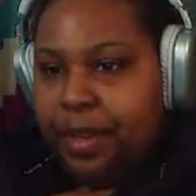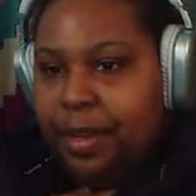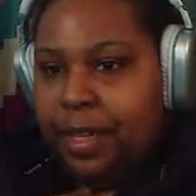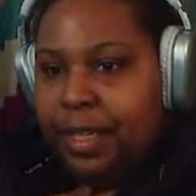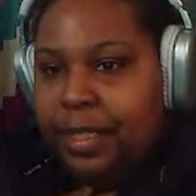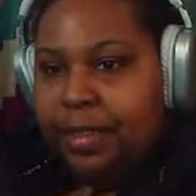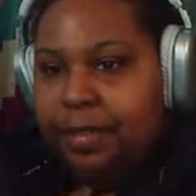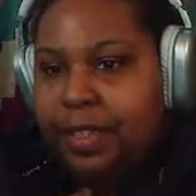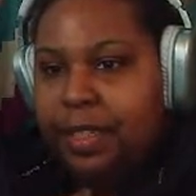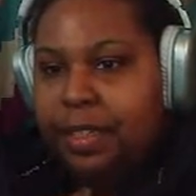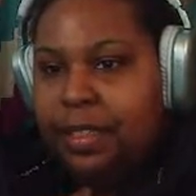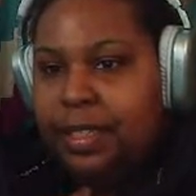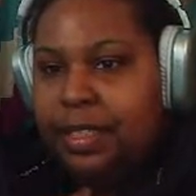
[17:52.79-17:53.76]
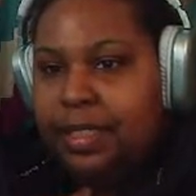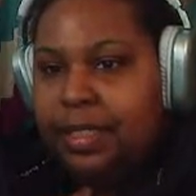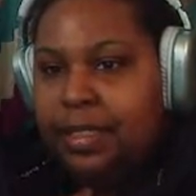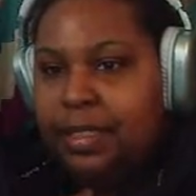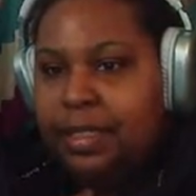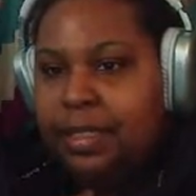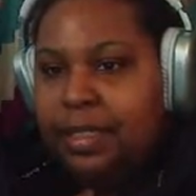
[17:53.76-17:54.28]
Links are very
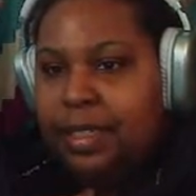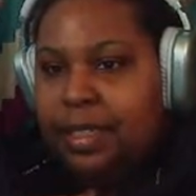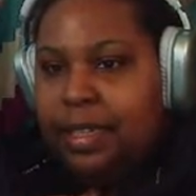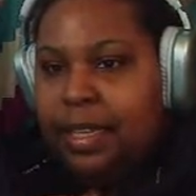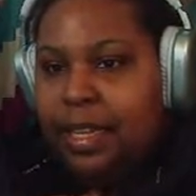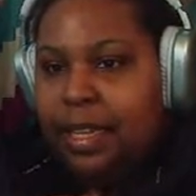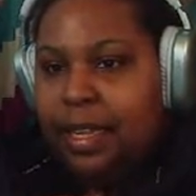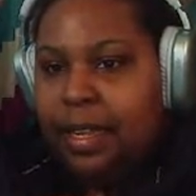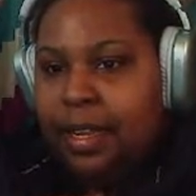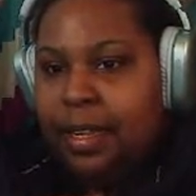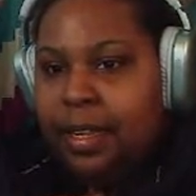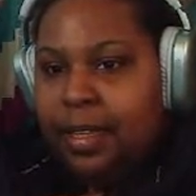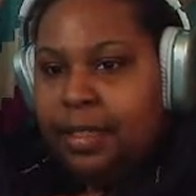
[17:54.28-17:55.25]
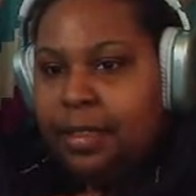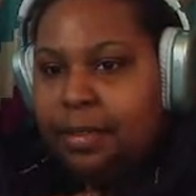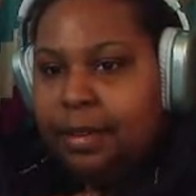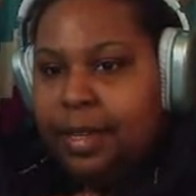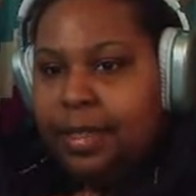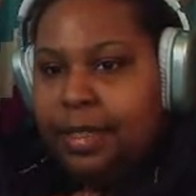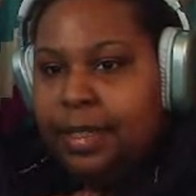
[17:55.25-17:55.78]
distinctly
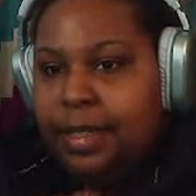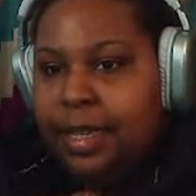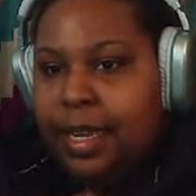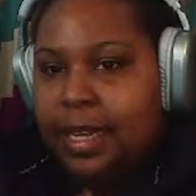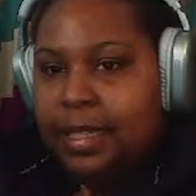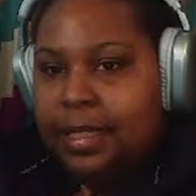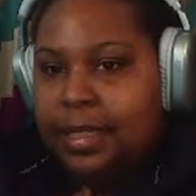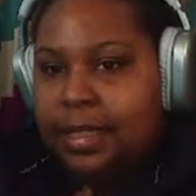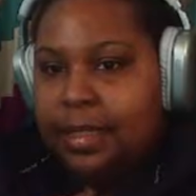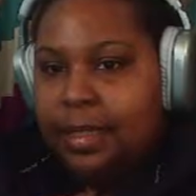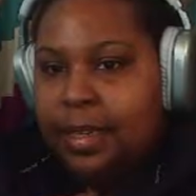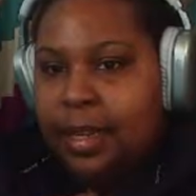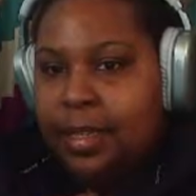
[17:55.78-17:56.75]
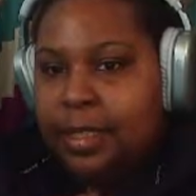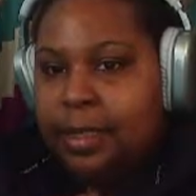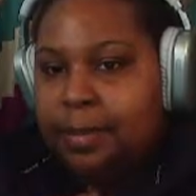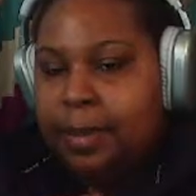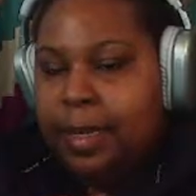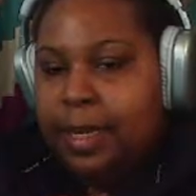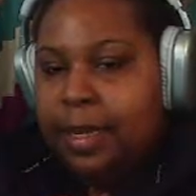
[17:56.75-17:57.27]
surrounding text, not
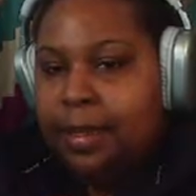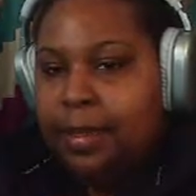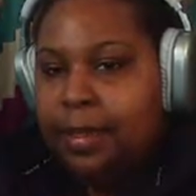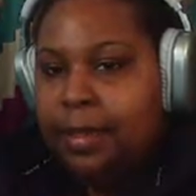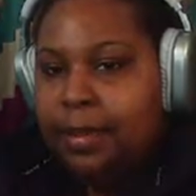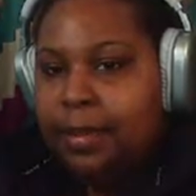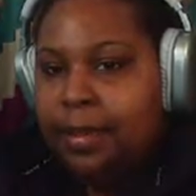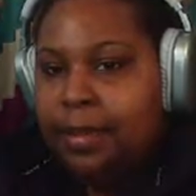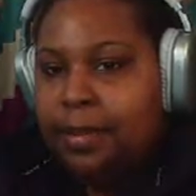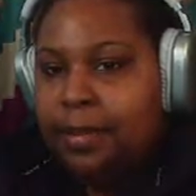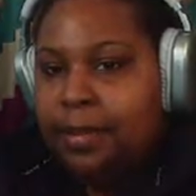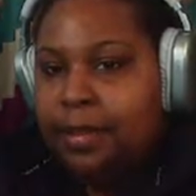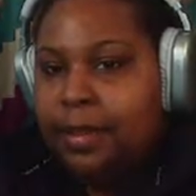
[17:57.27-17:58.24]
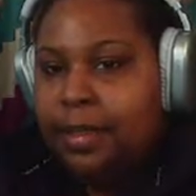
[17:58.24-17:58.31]
just by color alone.